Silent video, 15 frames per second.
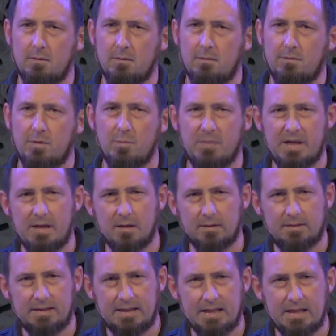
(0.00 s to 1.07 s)
from being a
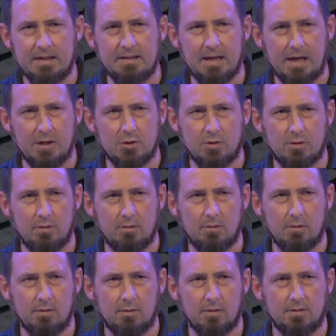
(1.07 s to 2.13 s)
teenager,
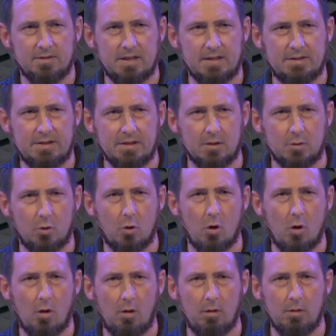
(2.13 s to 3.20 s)
sensing a
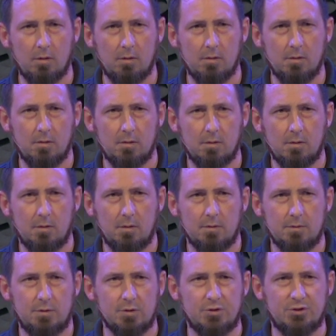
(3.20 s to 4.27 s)
call
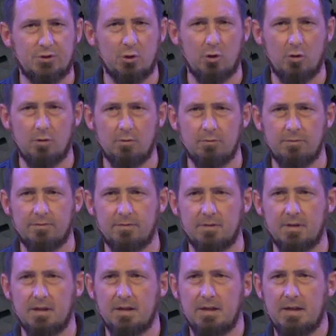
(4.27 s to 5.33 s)
to serve,
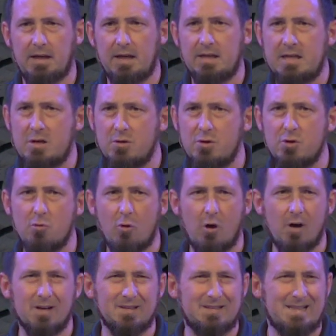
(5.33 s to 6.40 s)
and here you
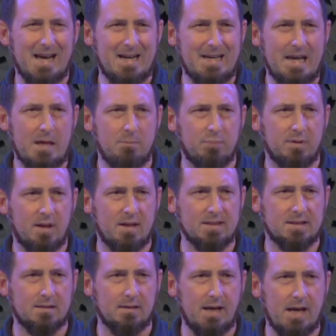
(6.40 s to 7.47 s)
are a decade
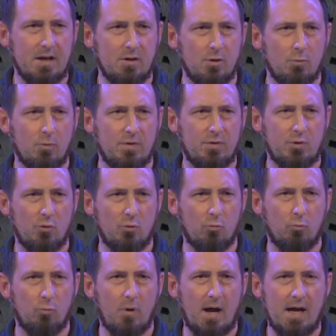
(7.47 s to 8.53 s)
plus later with your
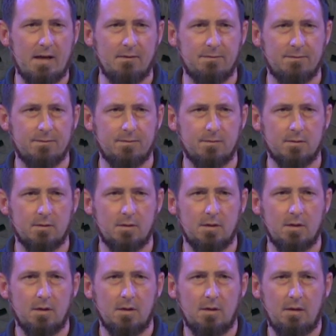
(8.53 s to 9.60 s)
wife
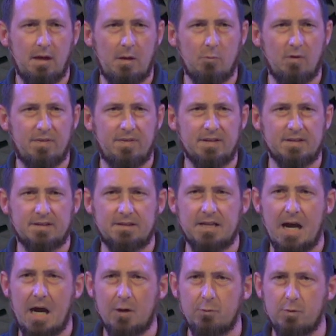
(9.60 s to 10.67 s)
and with this
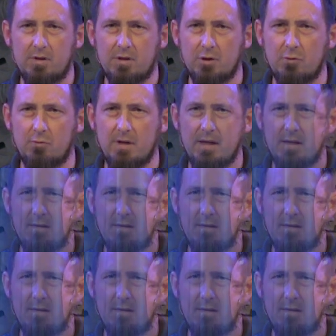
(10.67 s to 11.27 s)
doctorate degree.